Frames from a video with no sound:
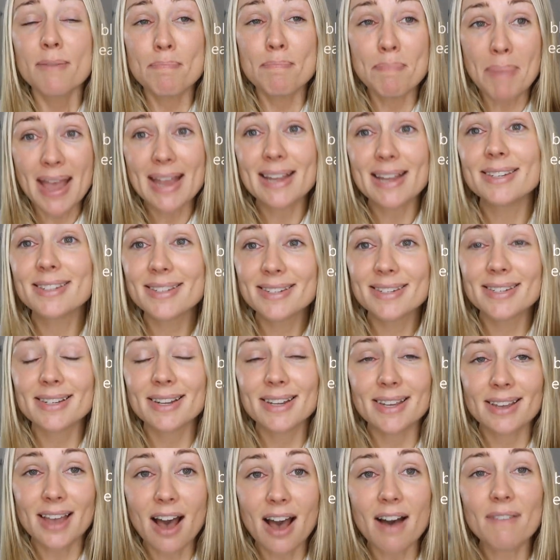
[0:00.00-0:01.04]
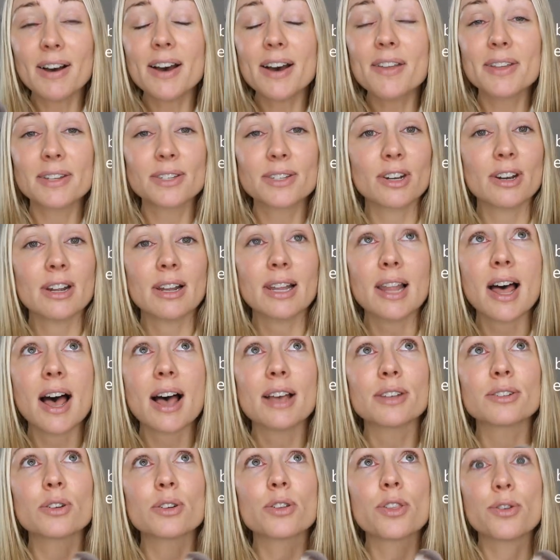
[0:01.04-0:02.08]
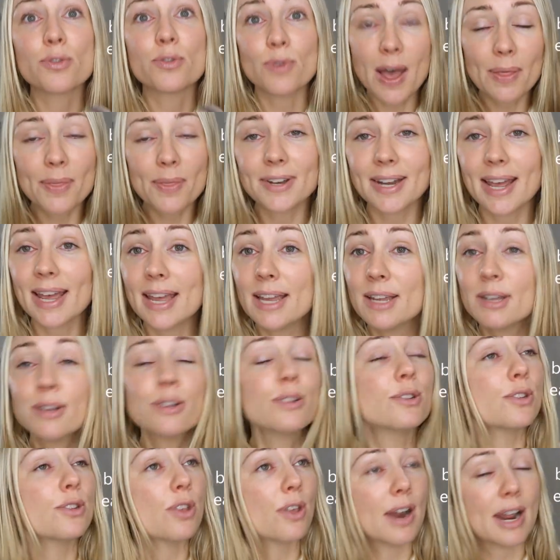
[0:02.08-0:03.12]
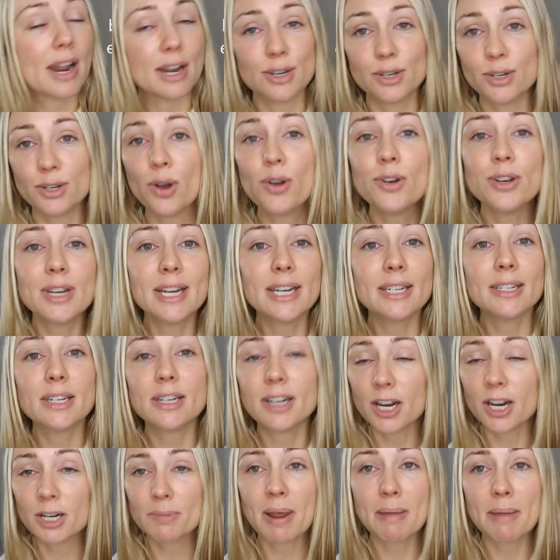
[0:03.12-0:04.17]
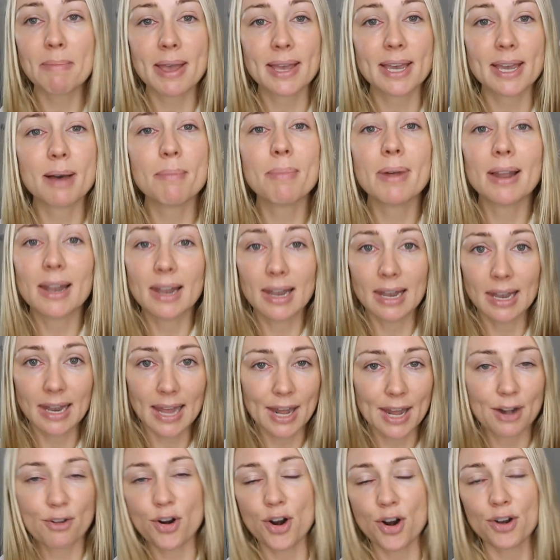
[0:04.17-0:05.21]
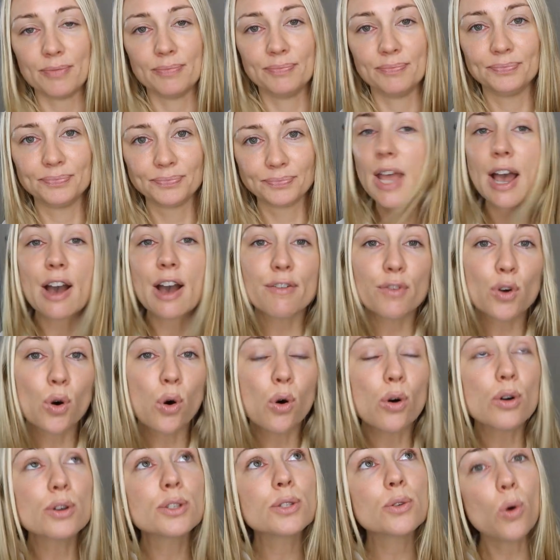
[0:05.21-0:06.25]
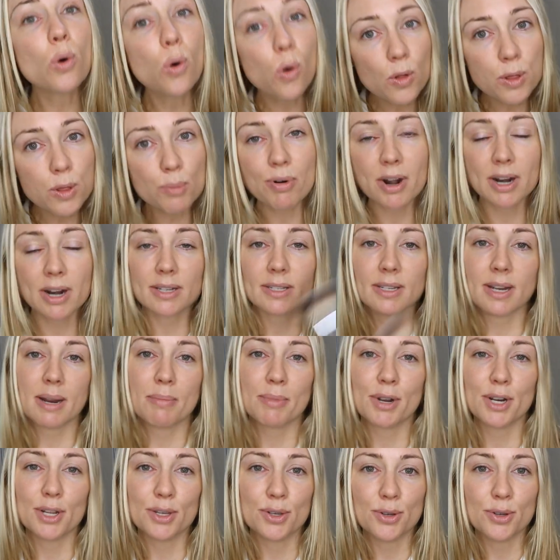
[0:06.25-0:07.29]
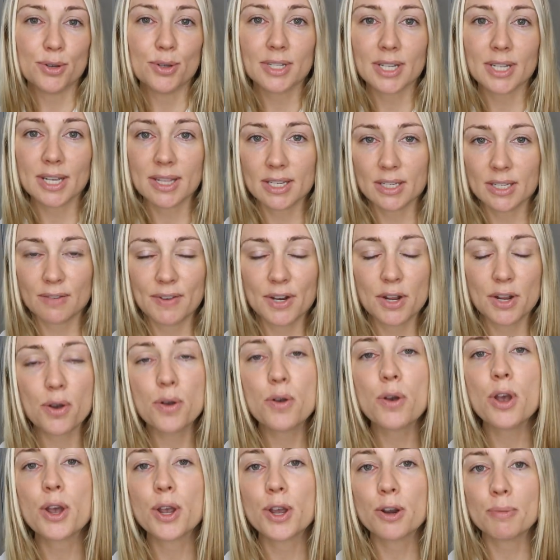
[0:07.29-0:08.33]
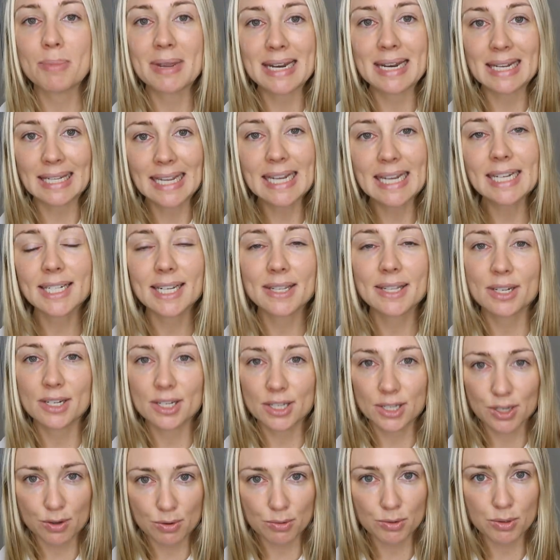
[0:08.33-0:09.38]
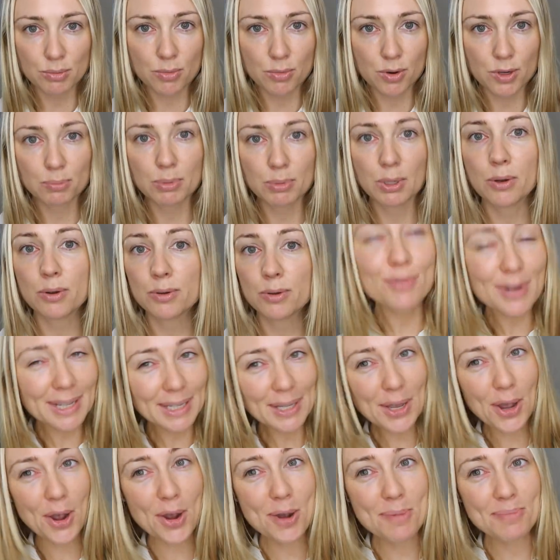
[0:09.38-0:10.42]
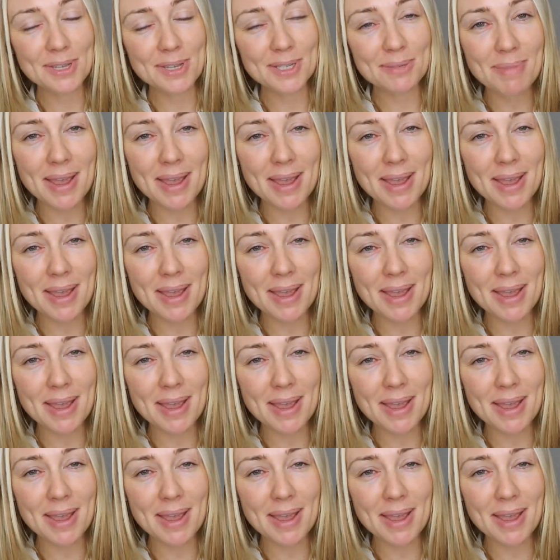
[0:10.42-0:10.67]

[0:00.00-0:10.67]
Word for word: base cover that's going to last throughout the day so that I don't need to touch my makeup later on. Now, of course, all the products that I'm going to use in this video are going to be linked in the description box below. So I really hope this